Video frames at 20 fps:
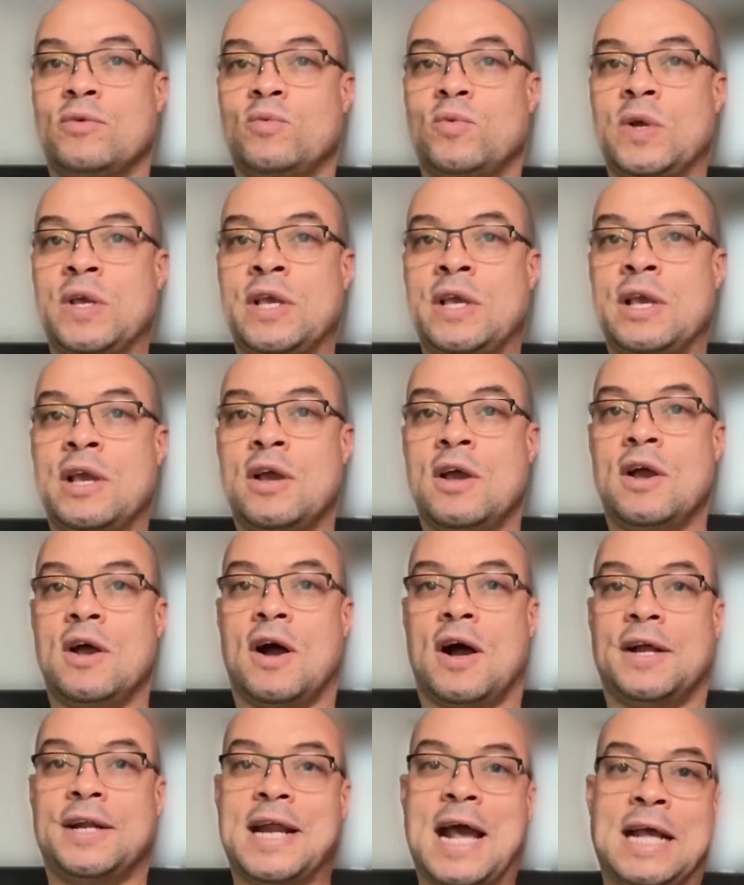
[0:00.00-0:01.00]
We
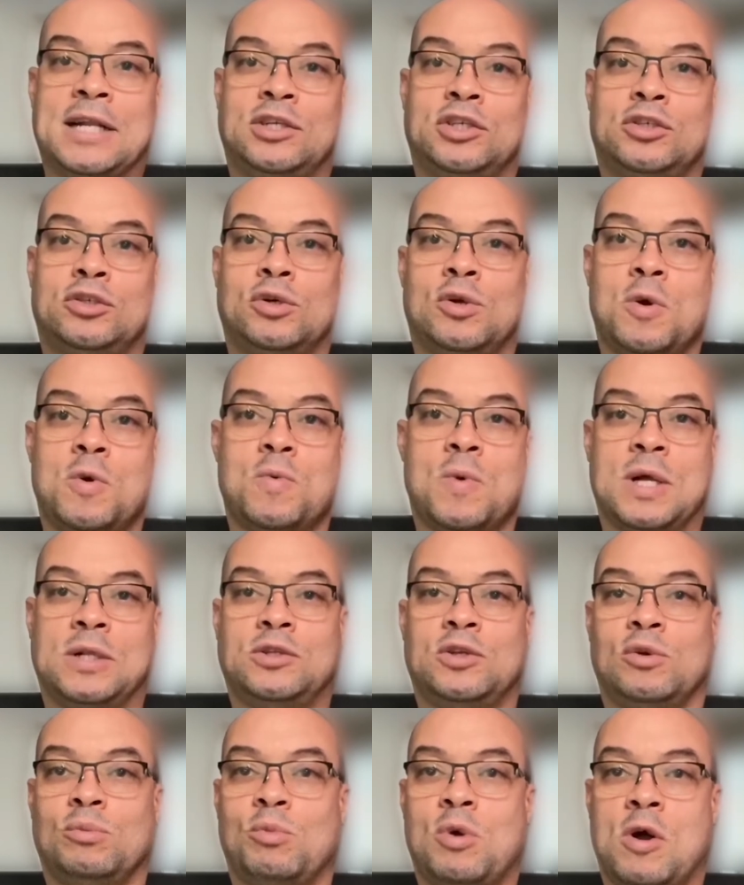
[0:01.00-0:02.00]
are not sure
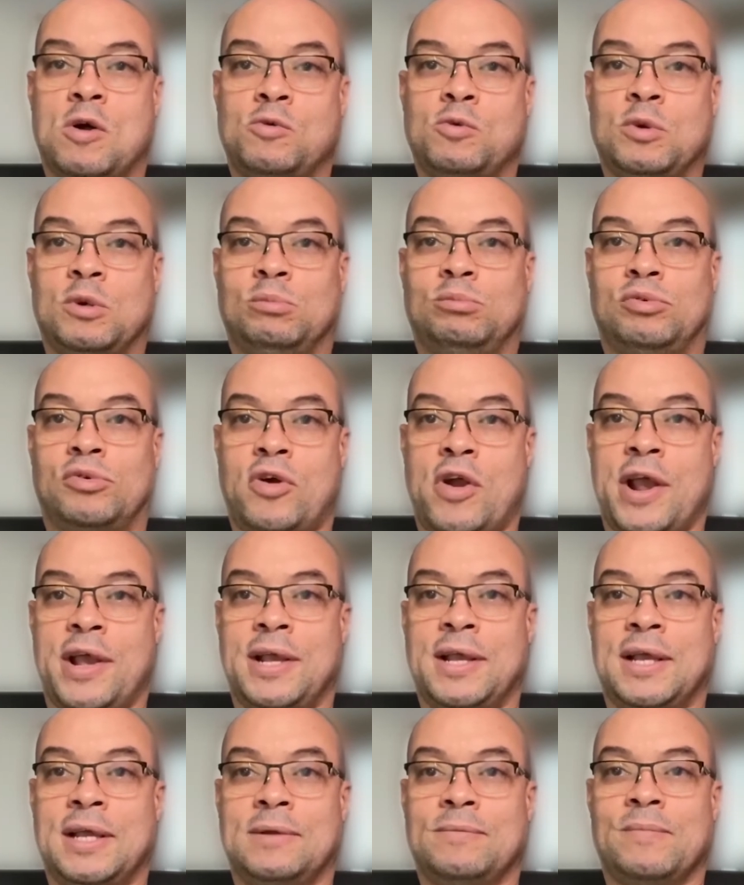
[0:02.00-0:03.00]
what tomorrow will
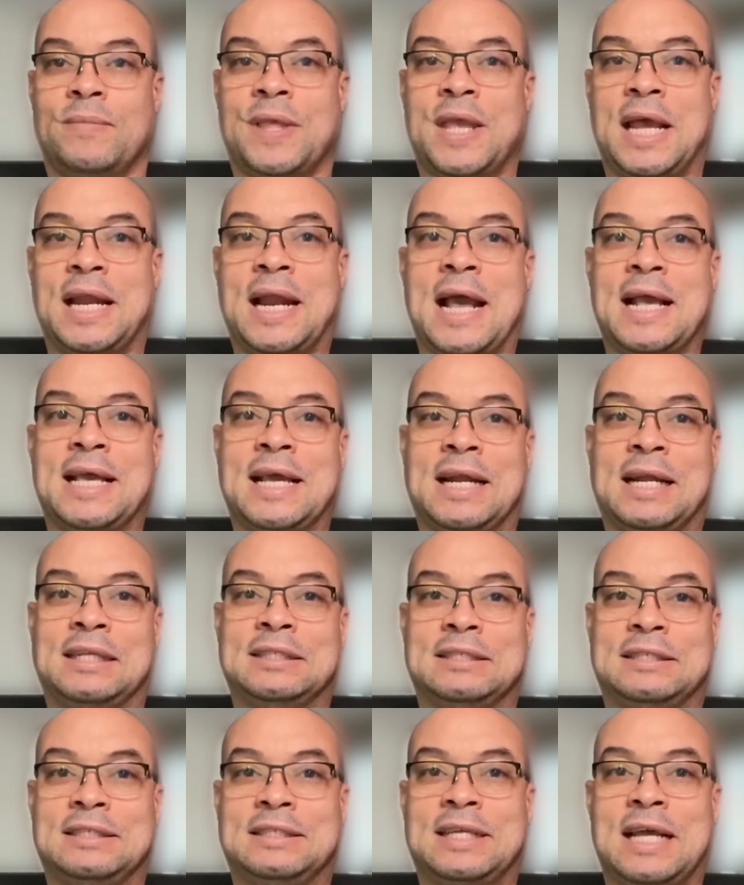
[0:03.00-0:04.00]
bring. And I can
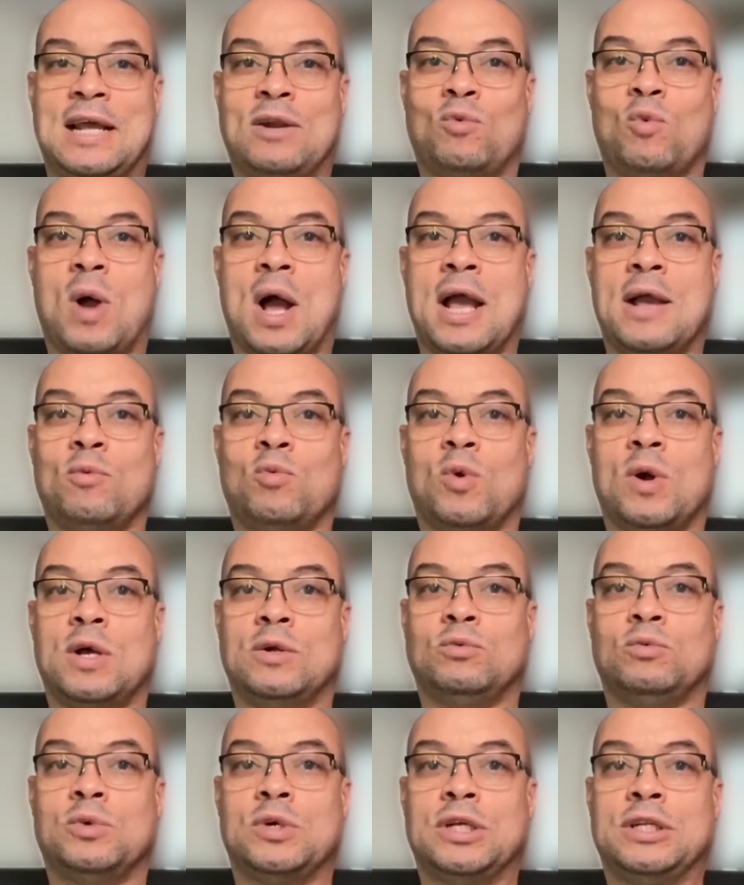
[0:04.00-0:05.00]
understand why
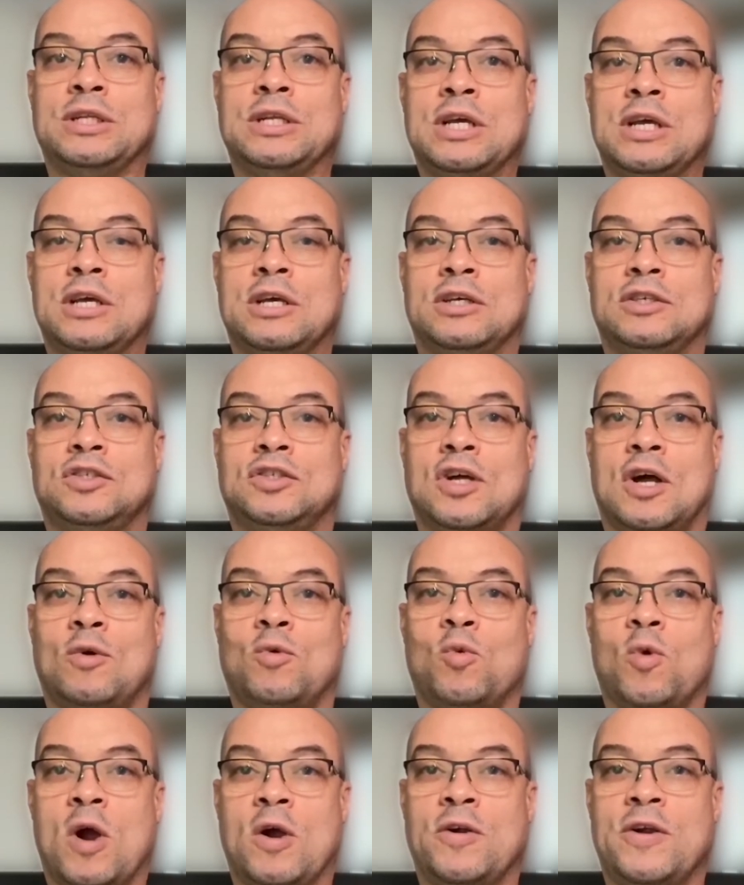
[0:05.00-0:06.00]
one would start
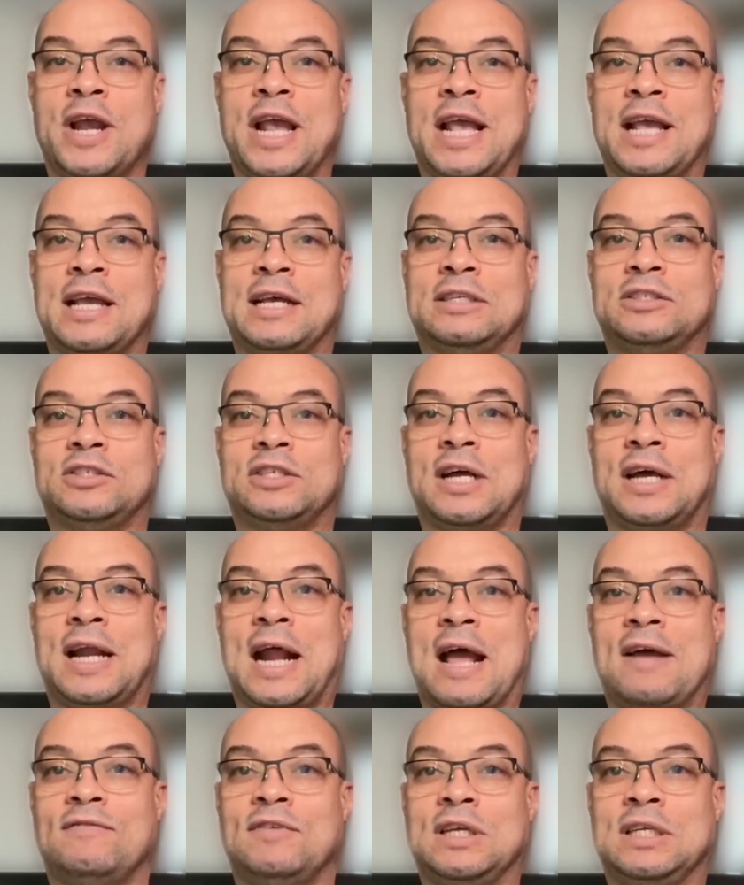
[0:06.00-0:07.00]
worrying and start
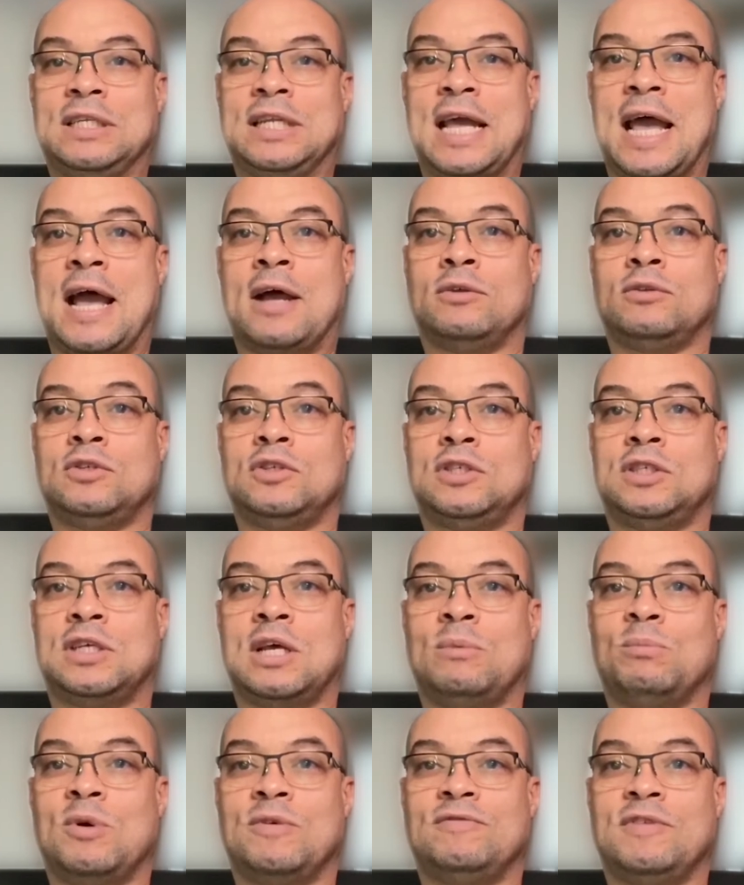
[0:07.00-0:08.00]
having doubts.
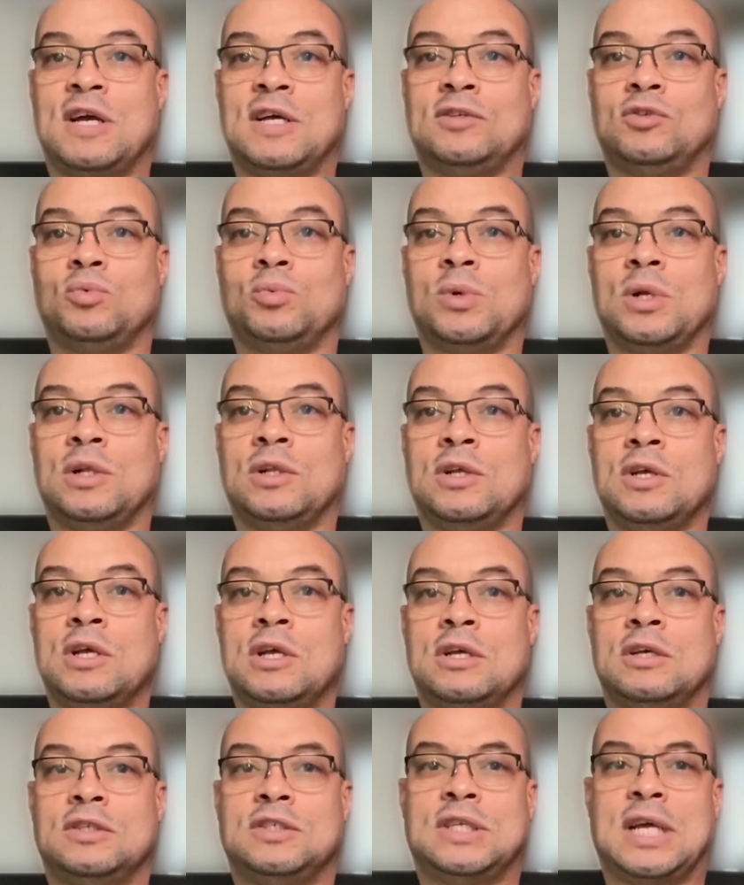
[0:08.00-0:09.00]
Some of us will
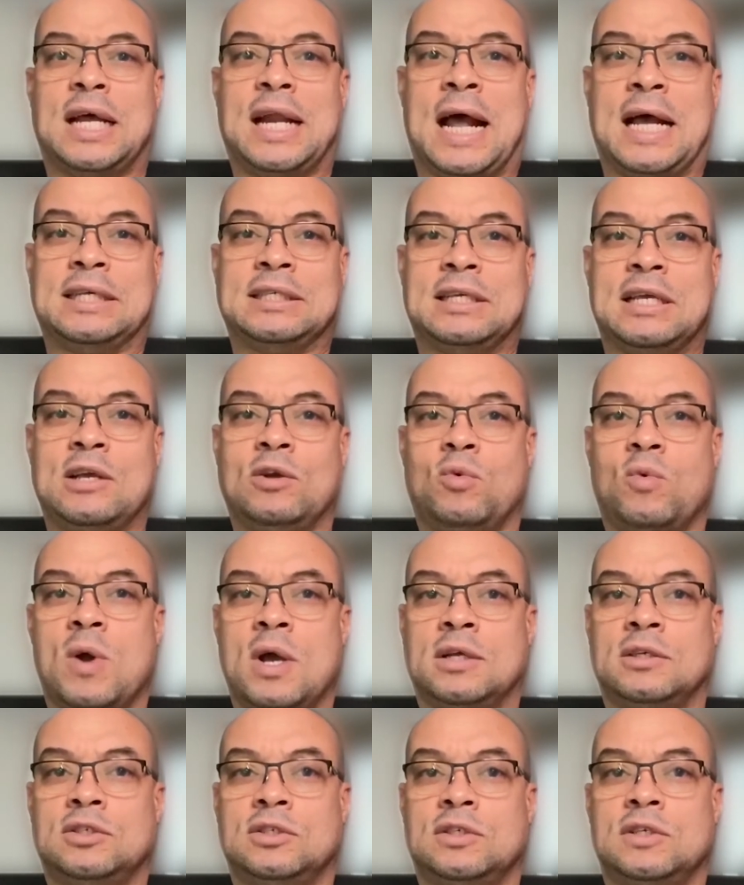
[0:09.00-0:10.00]
start asking
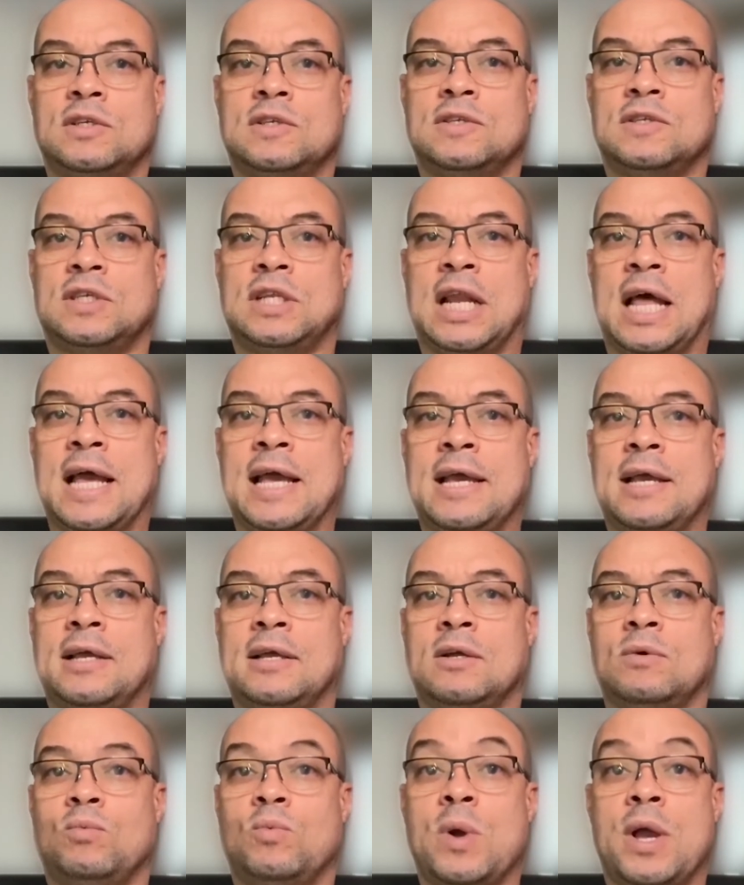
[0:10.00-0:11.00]
questions like,
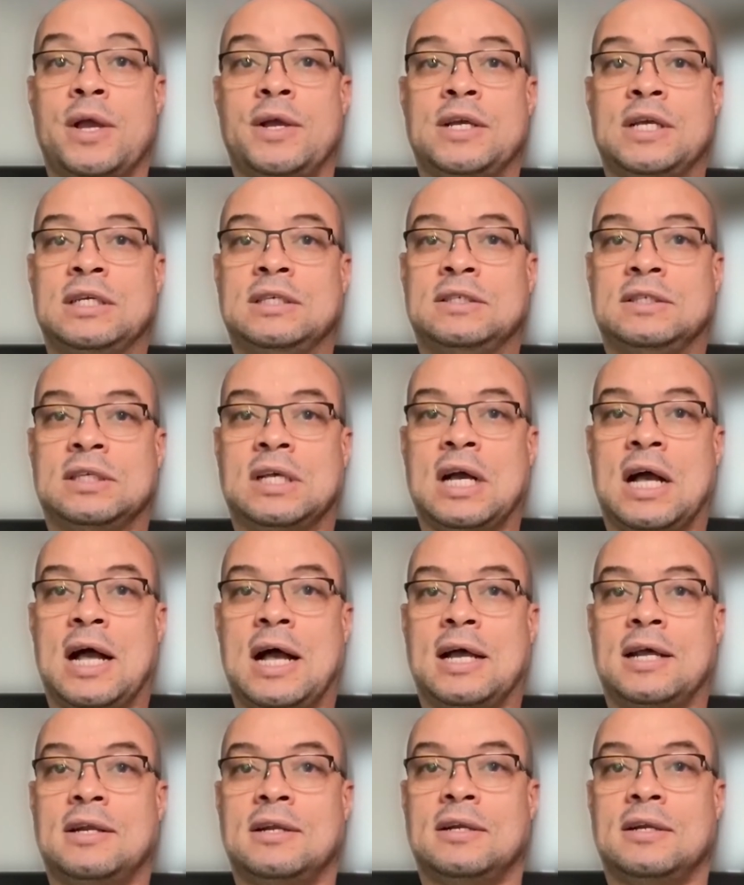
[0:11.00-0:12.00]
where is God?